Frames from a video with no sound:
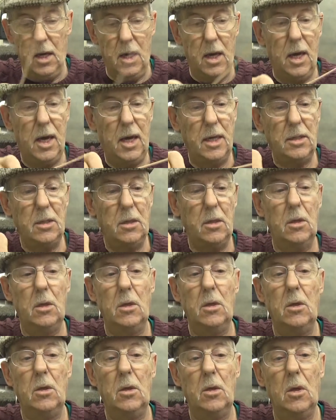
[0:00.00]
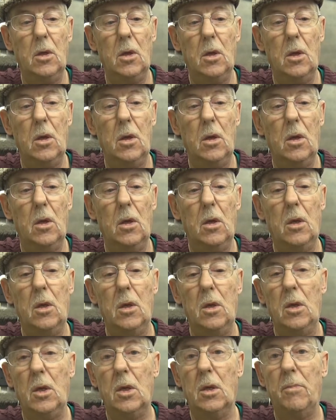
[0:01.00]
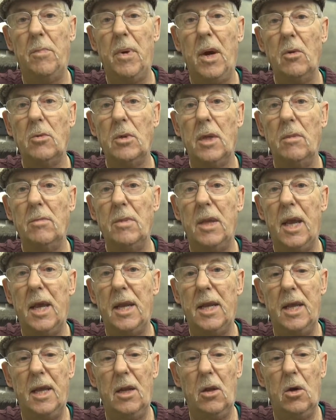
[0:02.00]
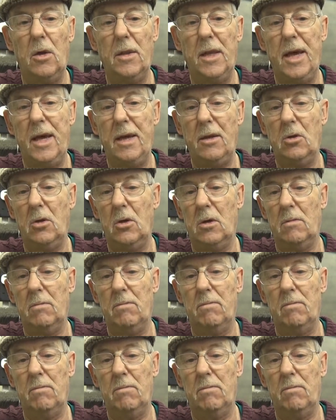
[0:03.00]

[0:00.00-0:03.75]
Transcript: and you can poke them down there like that. Look,